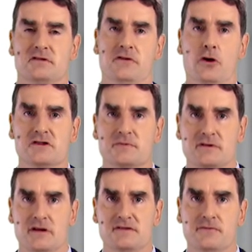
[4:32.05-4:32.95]
So if you're
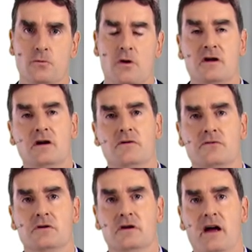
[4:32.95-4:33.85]
hospitalized
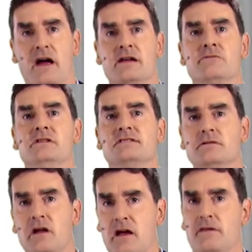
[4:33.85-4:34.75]
for a
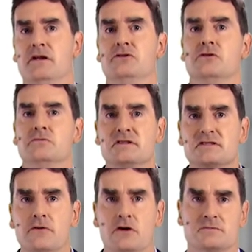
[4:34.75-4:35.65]
reason, then you're at
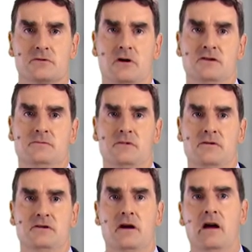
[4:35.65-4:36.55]
risk of hospital-acquired
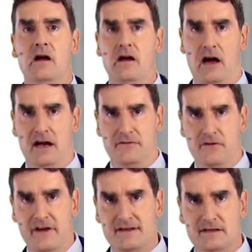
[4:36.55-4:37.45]
pneumonia. And if
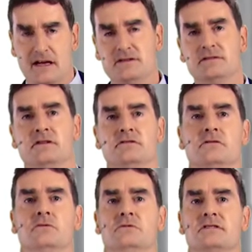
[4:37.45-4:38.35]
you're ventilated, then
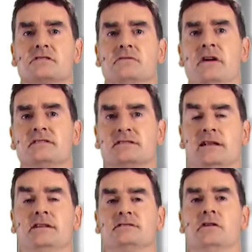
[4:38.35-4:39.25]
you're at risk of
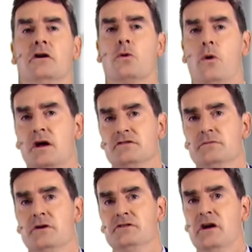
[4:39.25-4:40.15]
ventilator-acquired
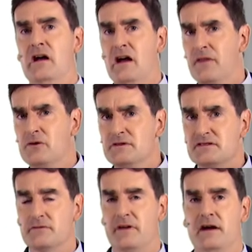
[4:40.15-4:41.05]
pneumonia. And the
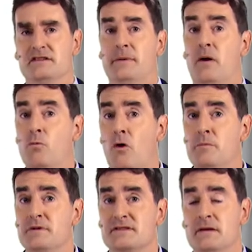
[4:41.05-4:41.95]
risk of that is about
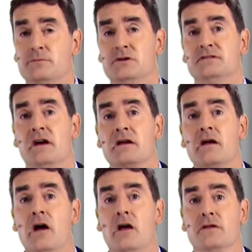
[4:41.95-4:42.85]
1% per
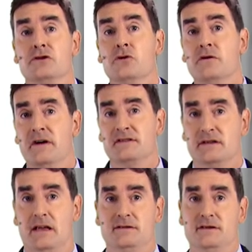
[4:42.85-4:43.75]
day that you are
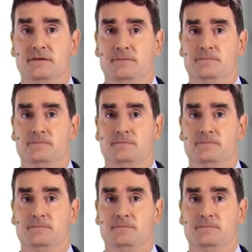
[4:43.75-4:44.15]
ventilated.